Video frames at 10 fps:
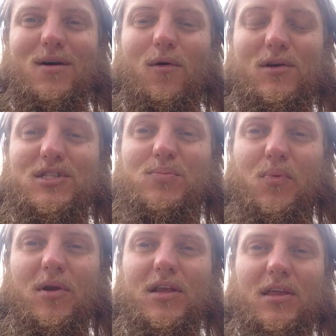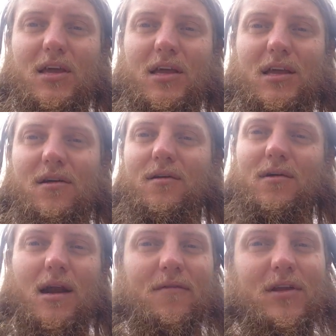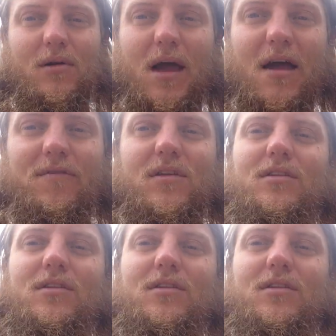or just breathing or whatever. You don't have